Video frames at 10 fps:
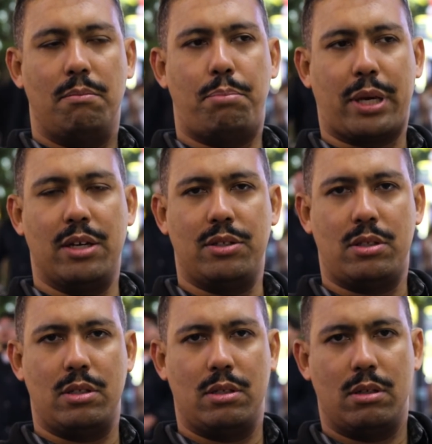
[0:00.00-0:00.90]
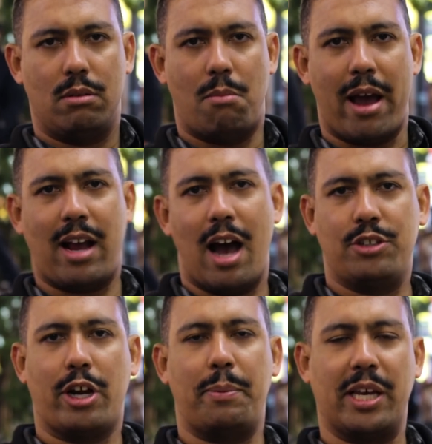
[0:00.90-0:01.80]
because my
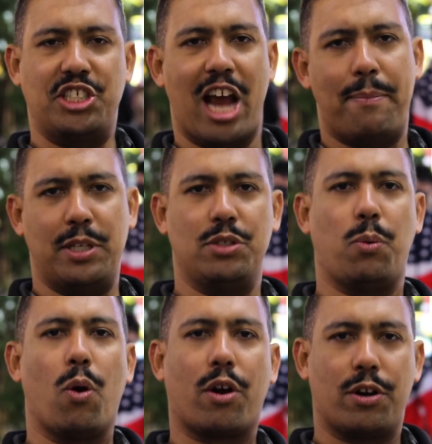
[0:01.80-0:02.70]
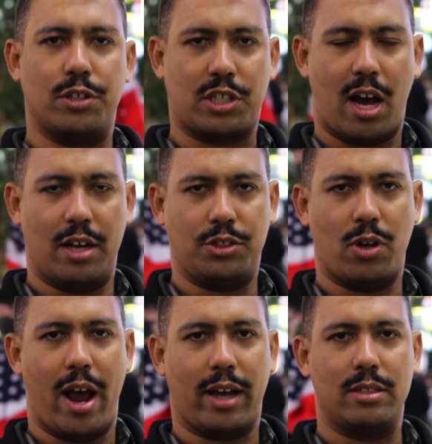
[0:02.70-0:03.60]
contract, being a Japanese workers
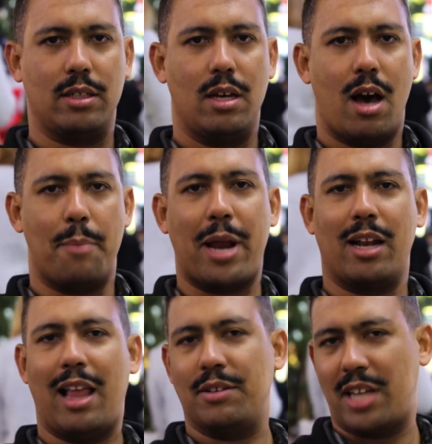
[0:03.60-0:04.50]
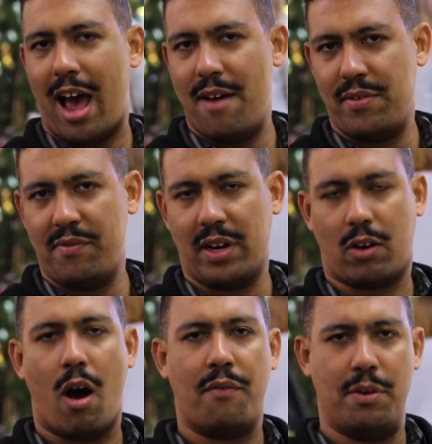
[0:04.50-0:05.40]
contract, I'm not allowed to have even a
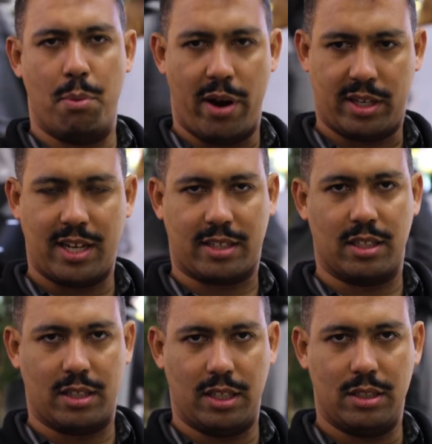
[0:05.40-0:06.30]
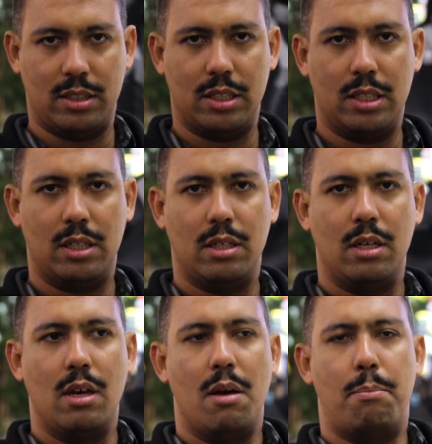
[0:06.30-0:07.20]
coffee break technically.
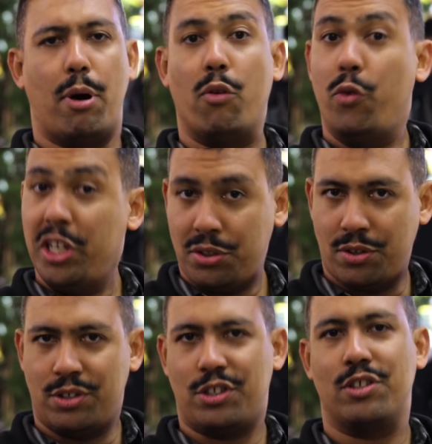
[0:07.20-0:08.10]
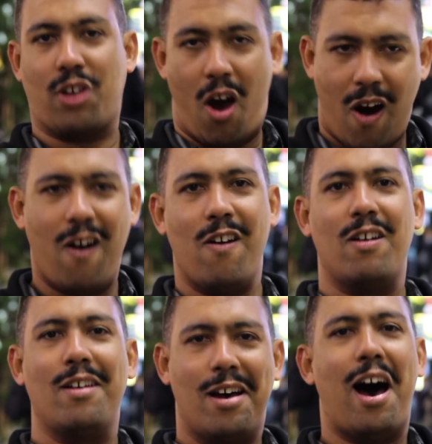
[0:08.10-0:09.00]
But researchers
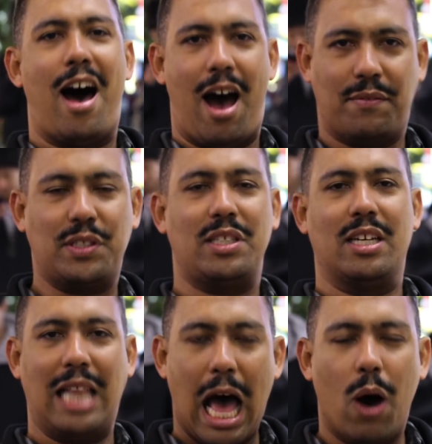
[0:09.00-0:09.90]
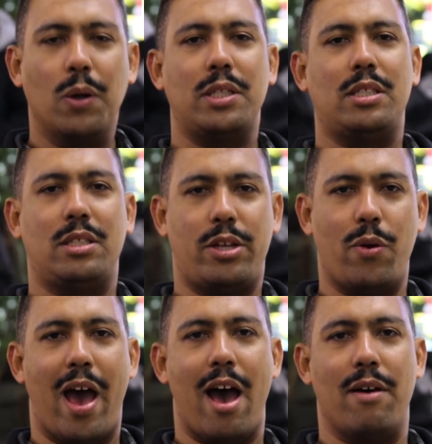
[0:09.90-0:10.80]
are obviously allowed
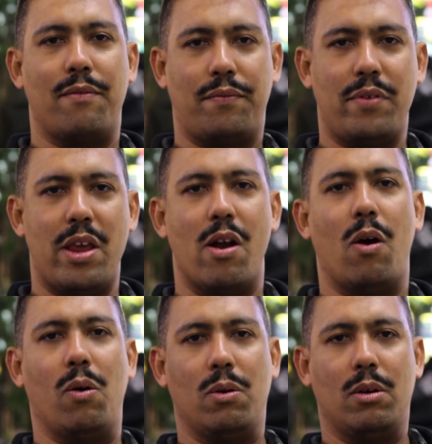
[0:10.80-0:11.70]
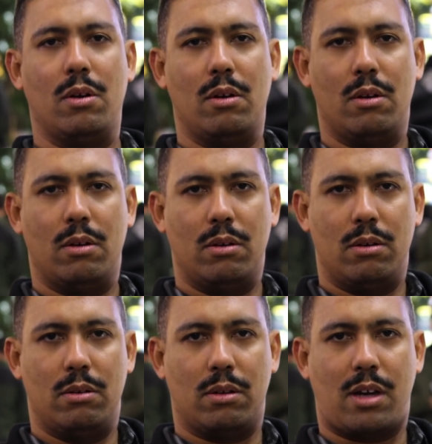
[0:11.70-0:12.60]
to have, you know,
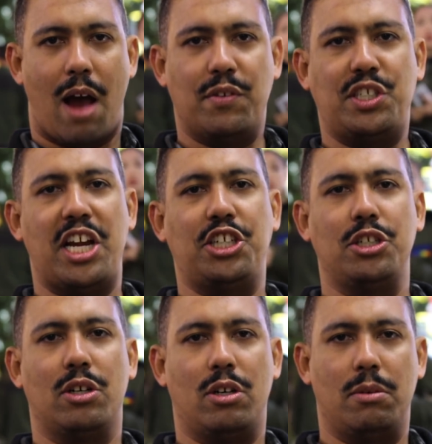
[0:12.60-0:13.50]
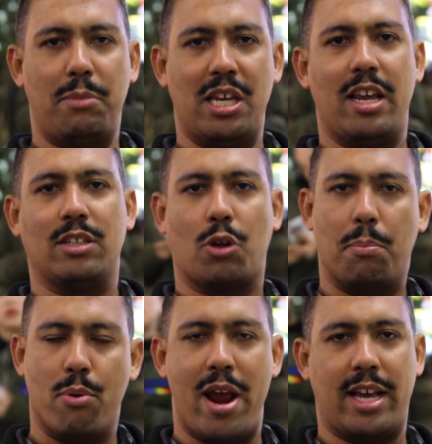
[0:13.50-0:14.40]
conversational meetings or
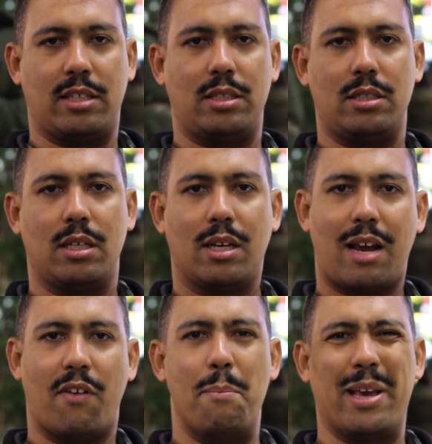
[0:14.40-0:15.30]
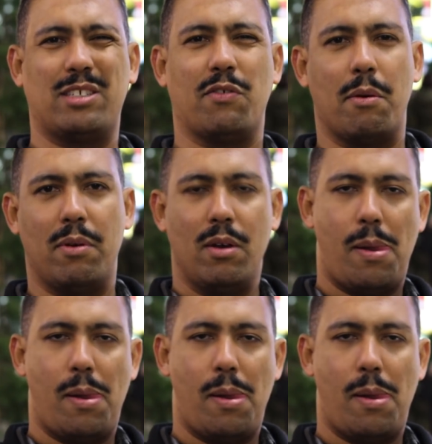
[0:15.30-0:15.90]
breaks, kind of a mix of a